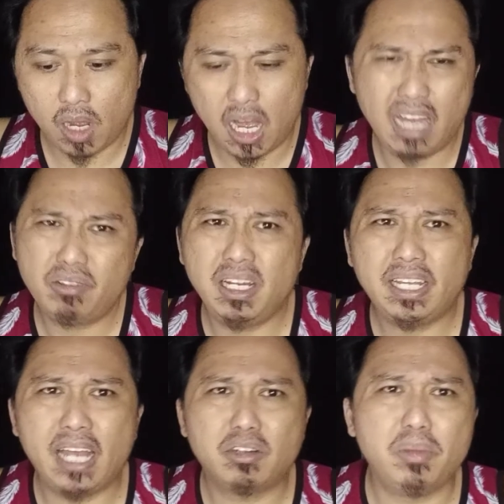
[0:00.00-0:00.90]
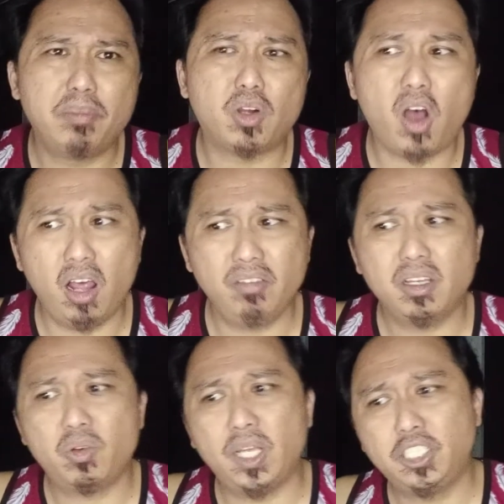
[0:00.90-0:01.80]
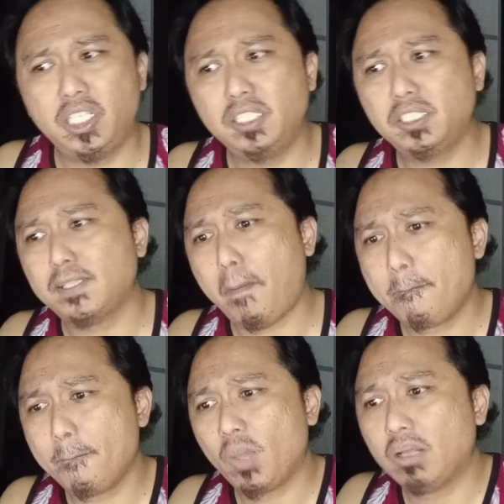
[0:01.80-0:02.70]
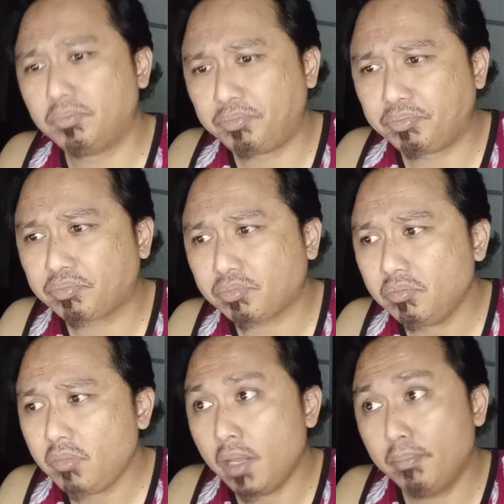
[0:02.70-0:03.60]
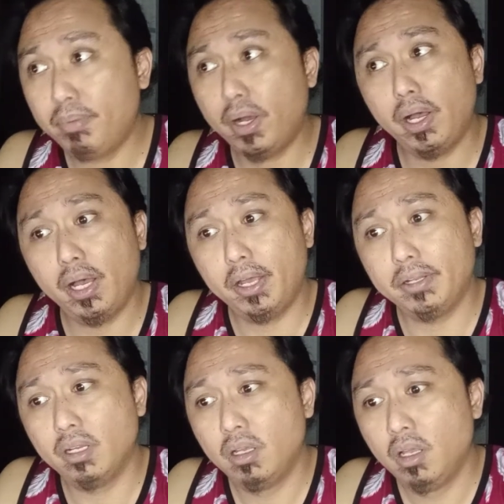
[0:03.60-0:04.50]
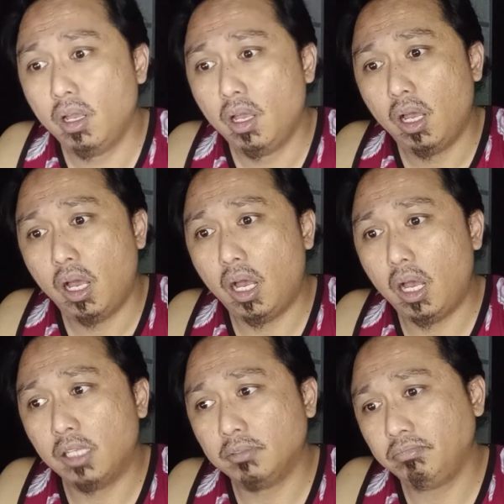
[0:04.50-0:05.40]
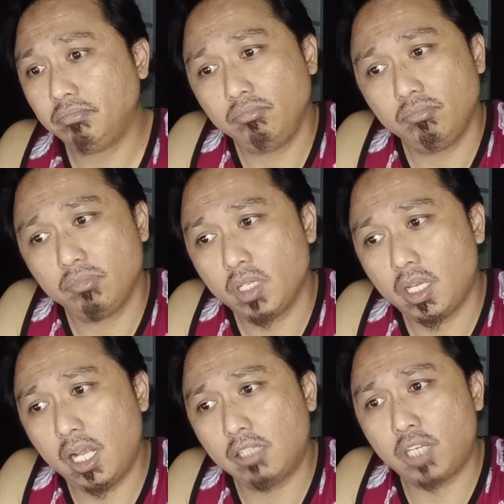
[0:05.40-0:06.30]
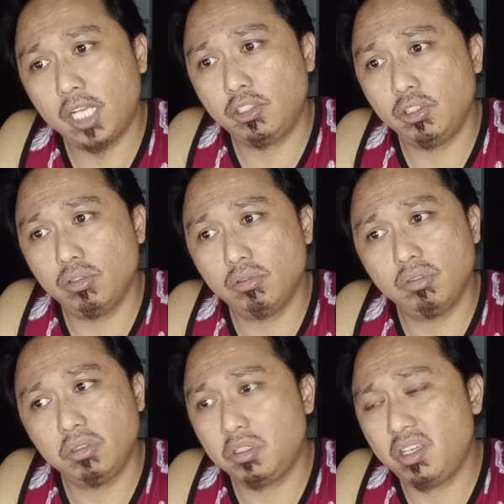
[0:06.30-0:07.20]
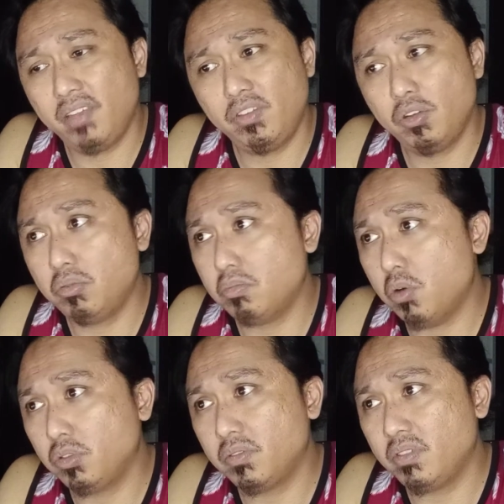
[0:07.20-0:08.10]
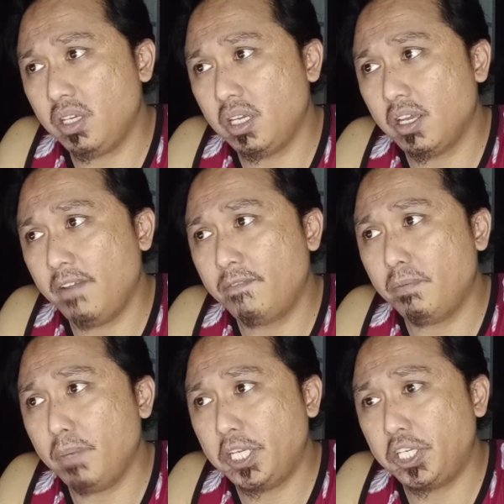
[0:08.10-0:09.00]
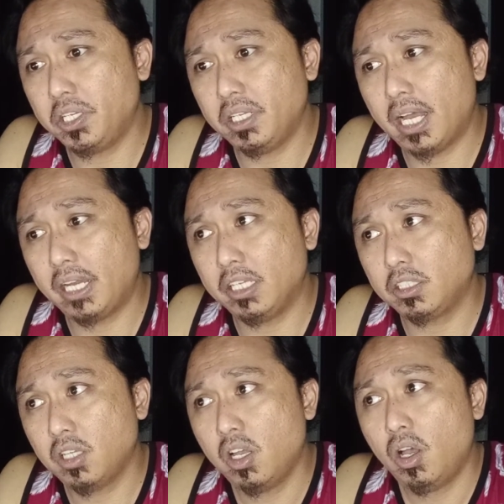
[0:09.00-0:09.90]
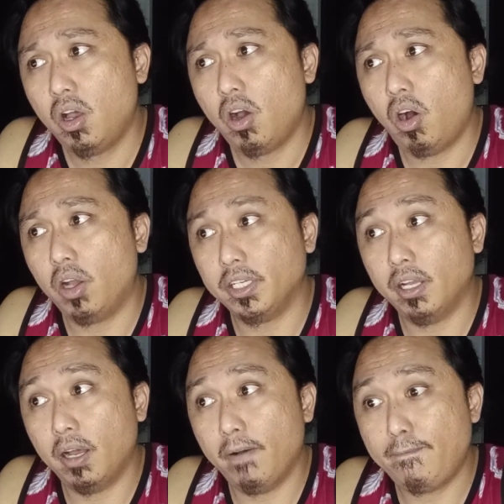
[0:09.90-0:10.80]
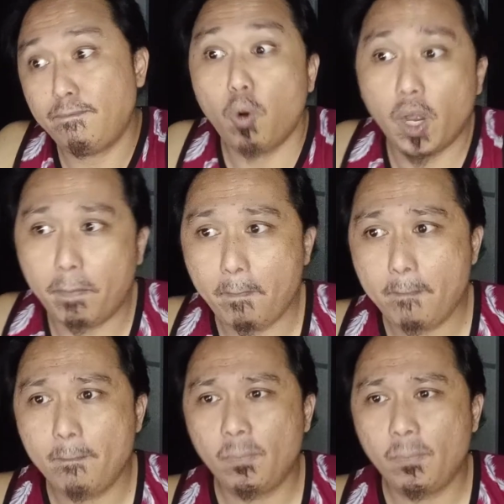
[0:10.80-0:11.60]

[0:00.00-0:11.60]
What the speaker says: I really can't remember all of the questions, but I'll try to give you most of the information that is on the form.